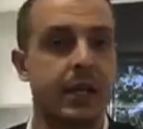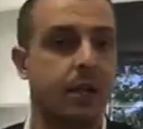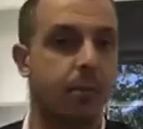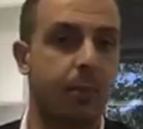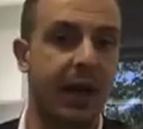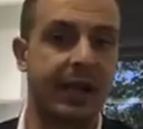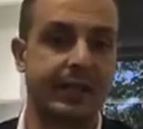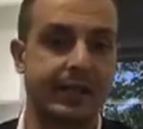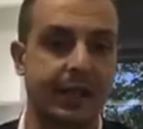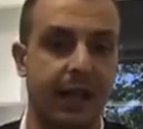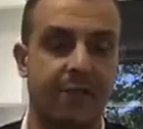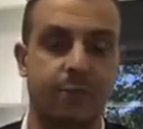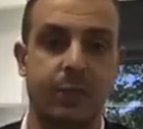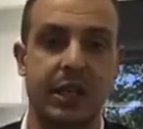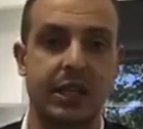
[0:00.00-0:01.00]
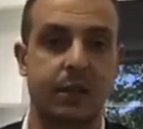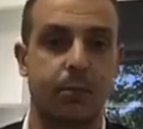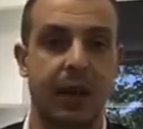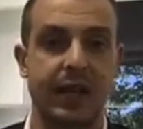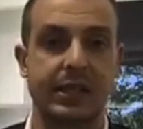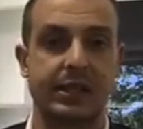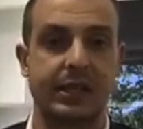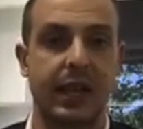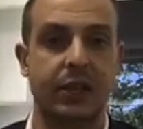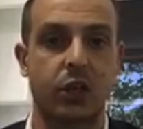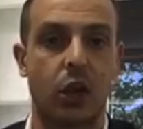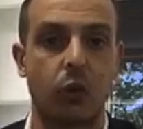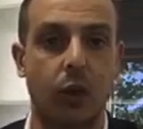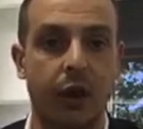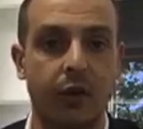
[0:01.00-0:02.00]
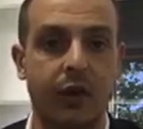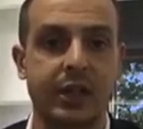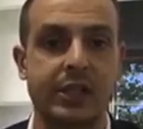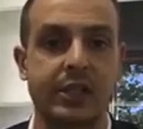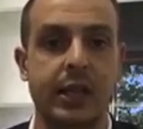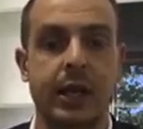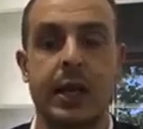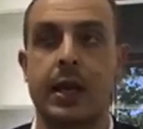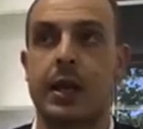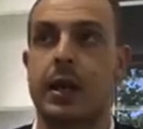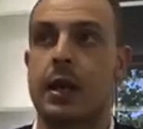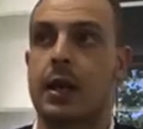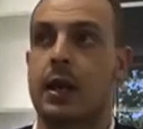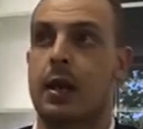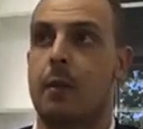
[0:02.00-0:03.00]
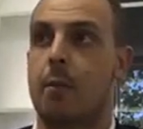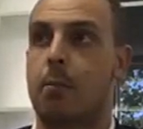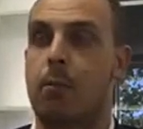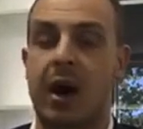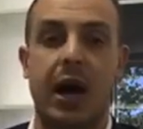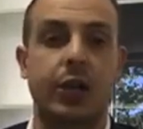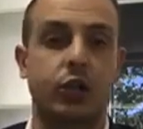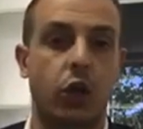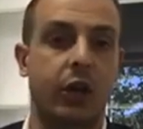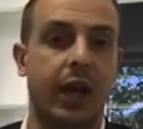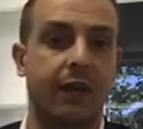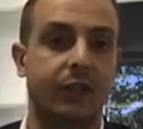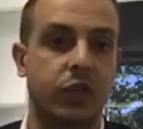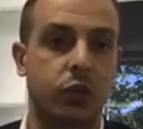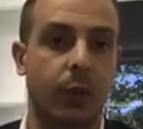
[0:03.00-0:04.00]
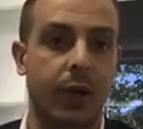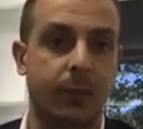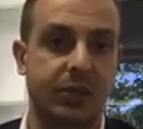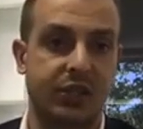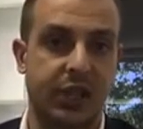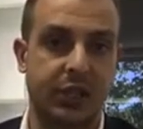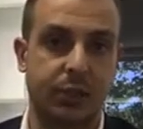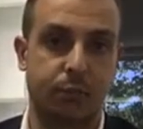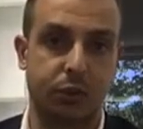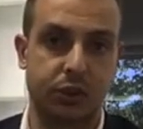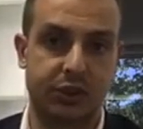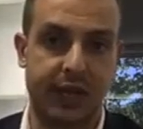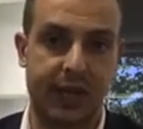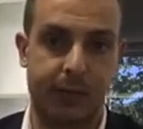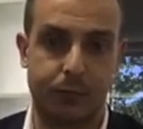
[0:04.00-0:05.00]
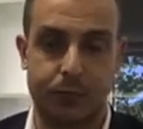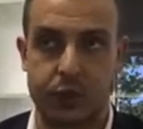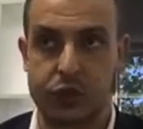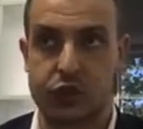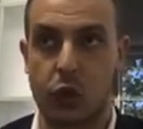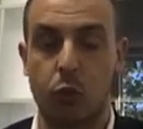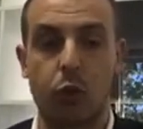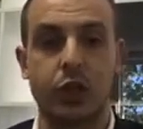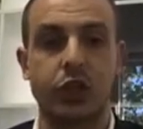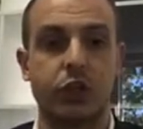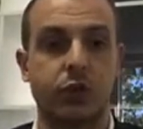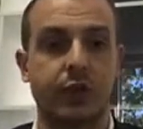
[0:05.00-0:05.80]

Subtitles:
The banks love me. The banks say no worries, but I don't have the 20% to put down. So what do you do in